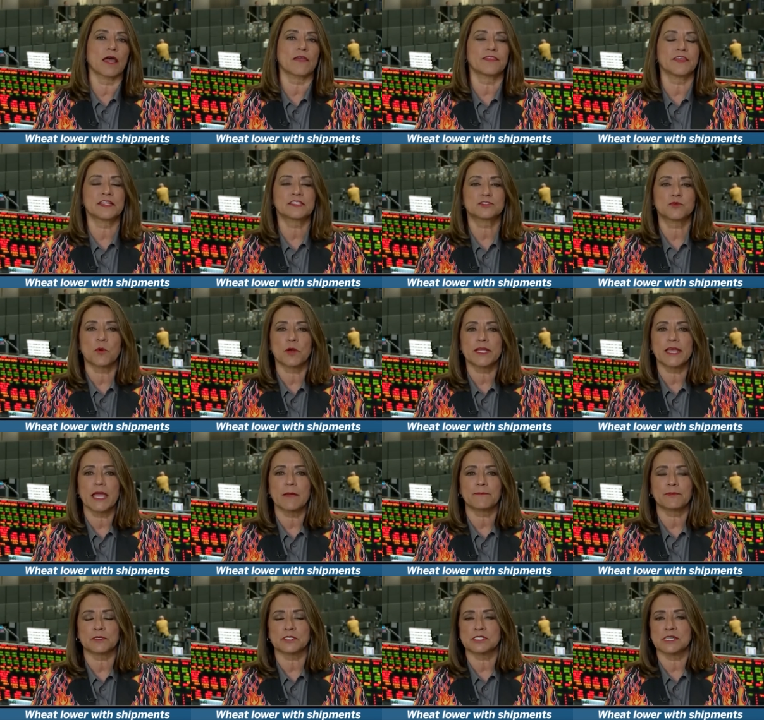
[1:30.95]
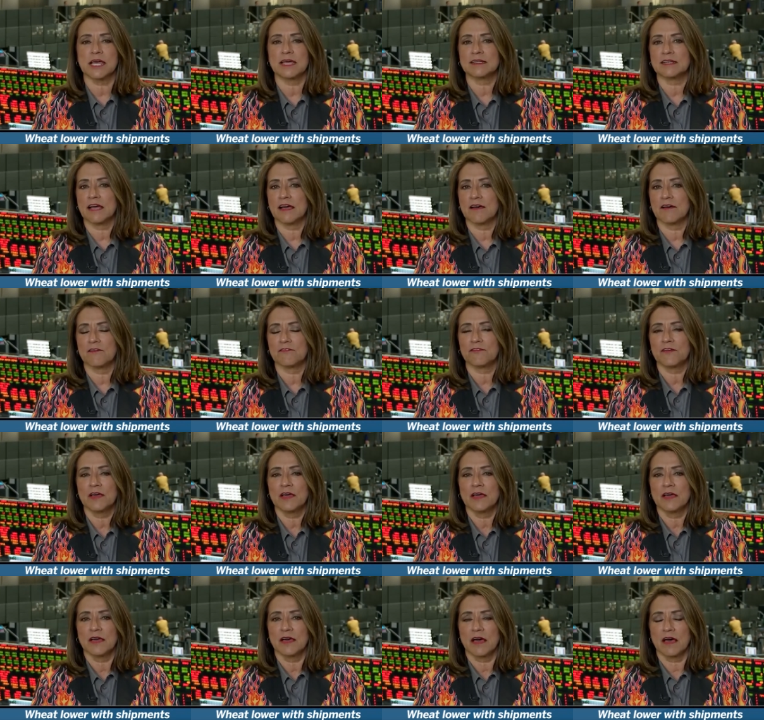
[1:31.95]
I think 28% of
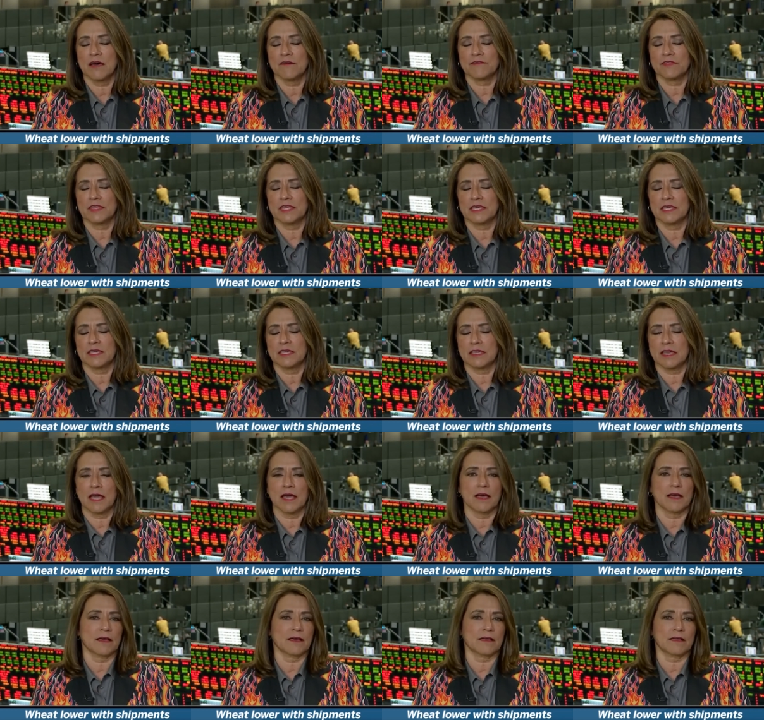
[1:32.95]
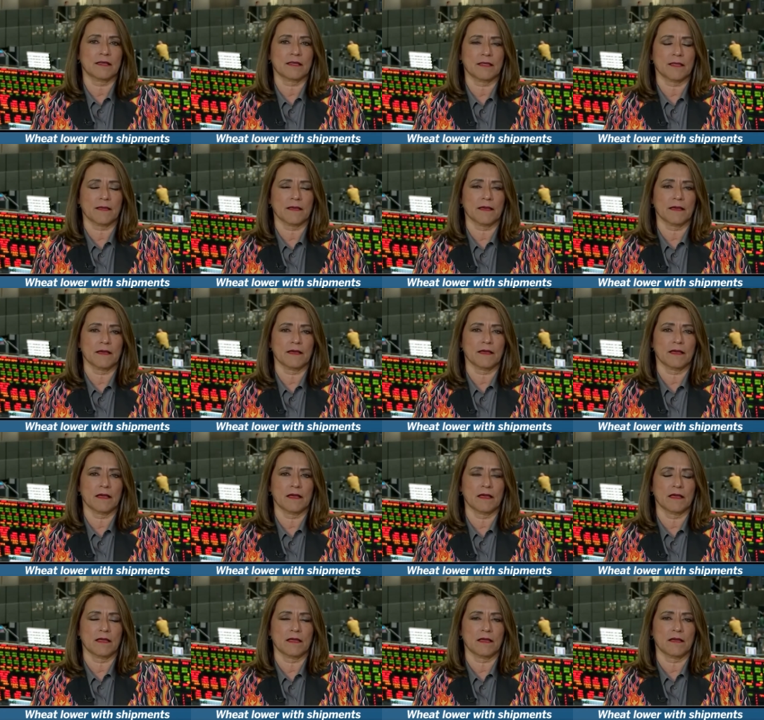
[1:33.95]
of the uh, uh,
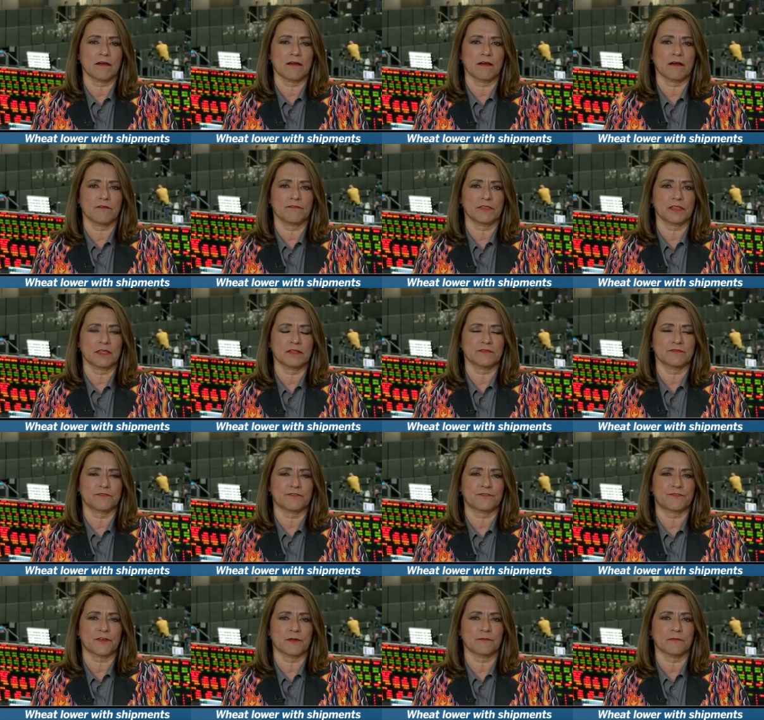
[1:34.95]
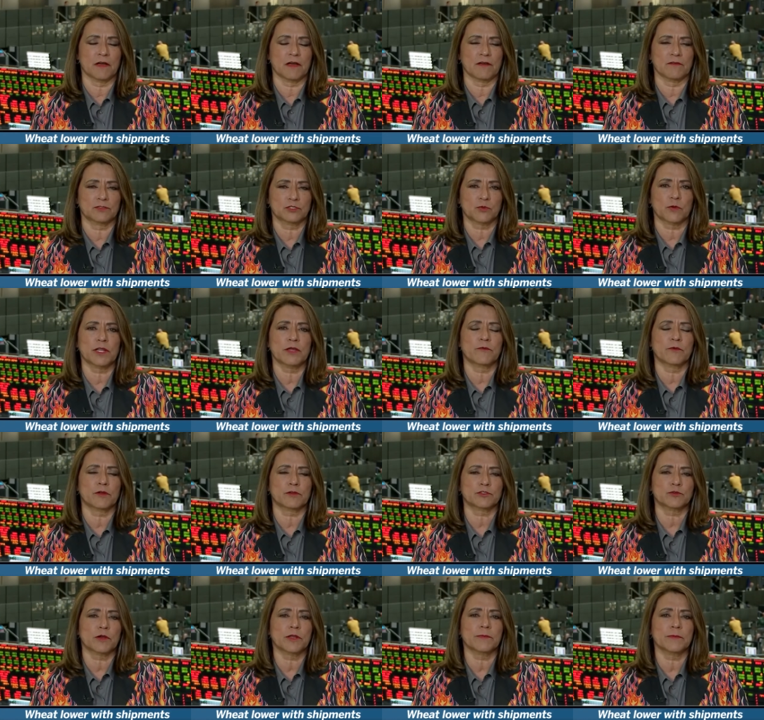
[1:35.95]
of the from uh, 20 we
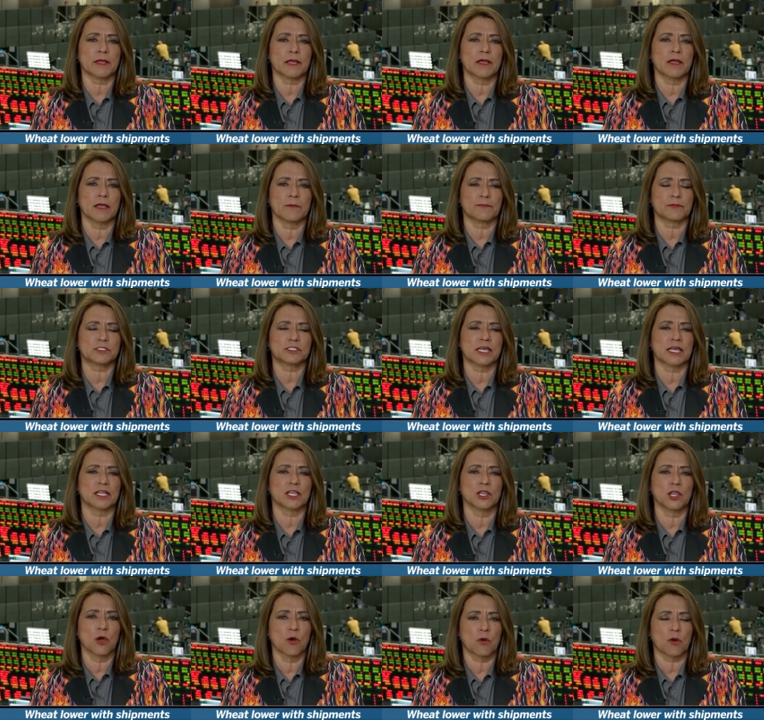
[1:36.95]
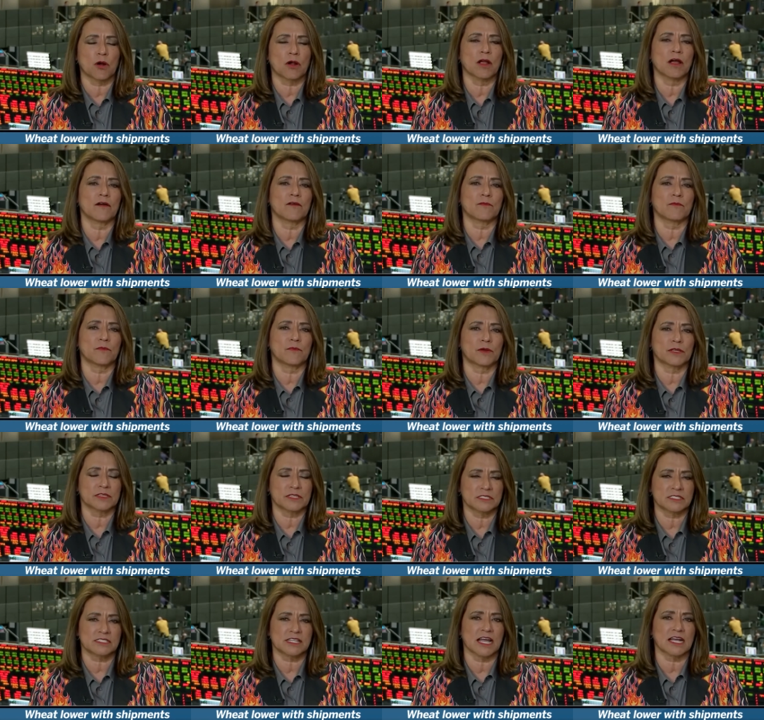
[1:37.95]
were 28% lower uh, with
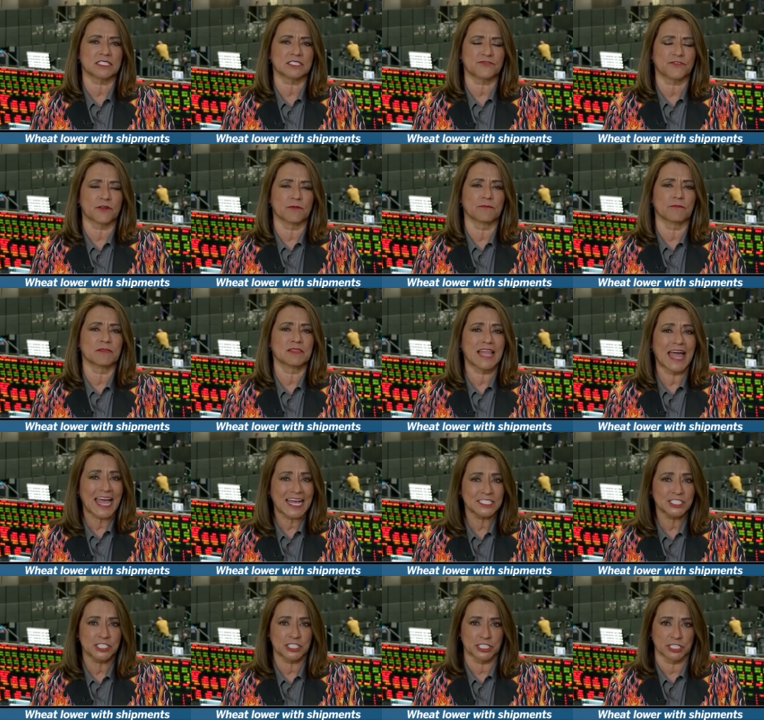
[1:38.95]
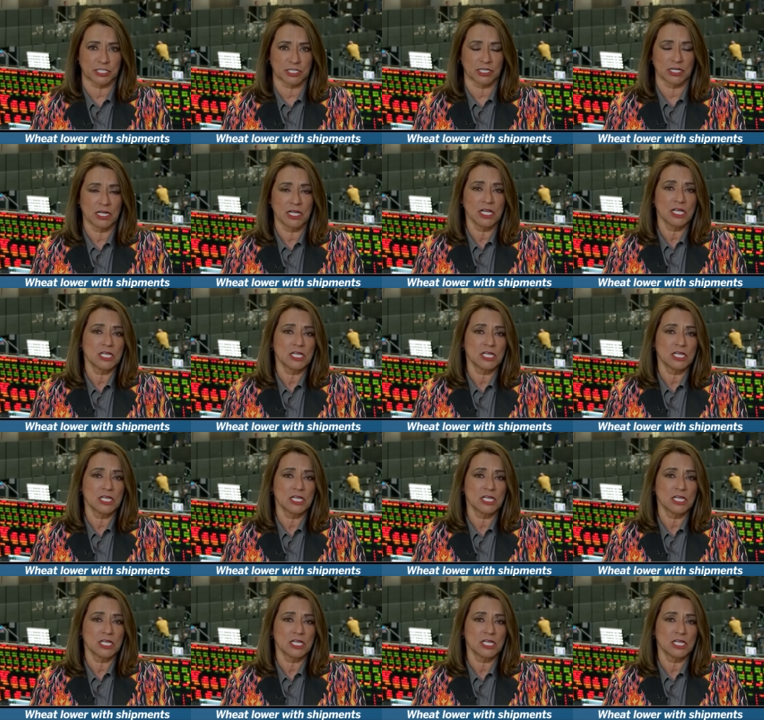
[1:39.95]
the stocks from last year